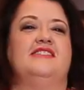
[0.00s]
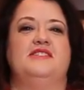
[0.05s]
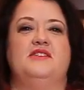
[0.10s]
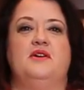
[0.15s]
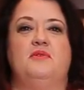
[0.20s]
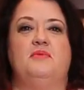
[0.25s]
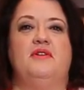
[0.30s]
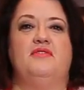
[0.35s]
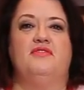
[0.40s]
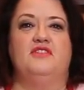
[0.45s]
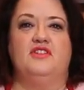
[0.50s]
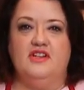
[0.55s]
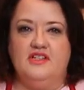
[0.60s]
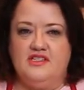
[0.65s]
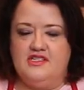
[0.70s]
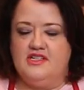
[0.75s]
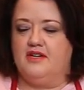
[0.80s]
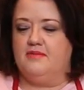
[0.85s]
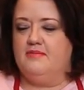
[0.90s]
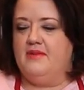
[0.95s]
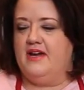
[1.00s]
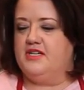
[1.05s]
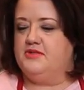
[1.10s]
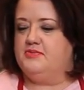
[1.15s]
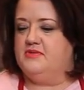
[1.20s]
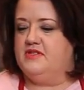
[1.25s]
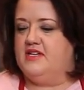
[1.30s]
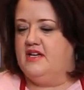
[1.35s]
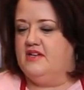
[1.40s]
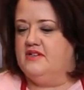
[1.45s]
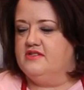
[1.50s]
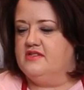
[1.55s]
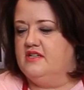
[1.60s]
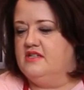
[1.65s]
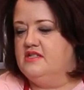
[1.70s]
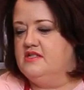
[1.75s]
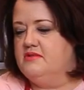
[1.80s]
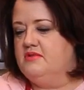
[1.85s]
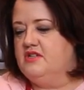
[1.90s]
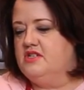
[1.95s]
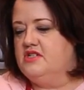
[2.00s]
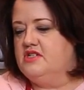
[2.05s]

so we've cooked our mashed potatoes, and I just want to